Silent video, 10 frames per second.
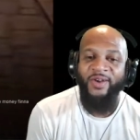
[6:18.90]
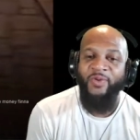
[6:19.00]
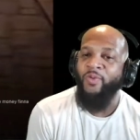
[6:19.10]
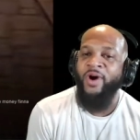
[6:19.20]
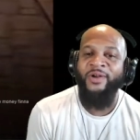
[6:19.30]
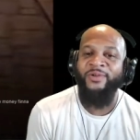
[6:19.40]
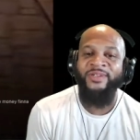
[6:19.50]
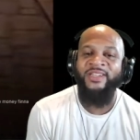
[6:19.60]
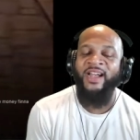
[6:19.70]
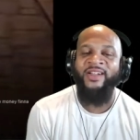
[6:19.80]
Water
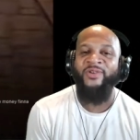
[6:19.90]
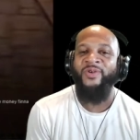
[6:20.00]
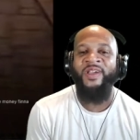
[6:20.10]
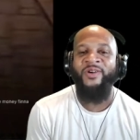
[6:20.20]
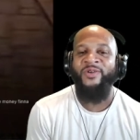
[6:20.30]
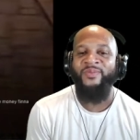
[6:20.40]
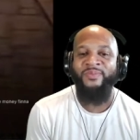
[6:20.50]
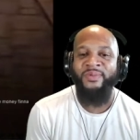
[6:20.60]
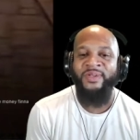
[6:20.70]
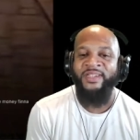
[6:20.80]
is not gonna help.
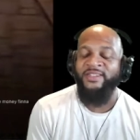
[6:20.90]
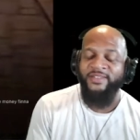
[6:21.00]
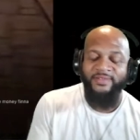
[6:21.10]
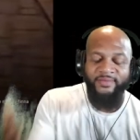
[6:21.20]
It's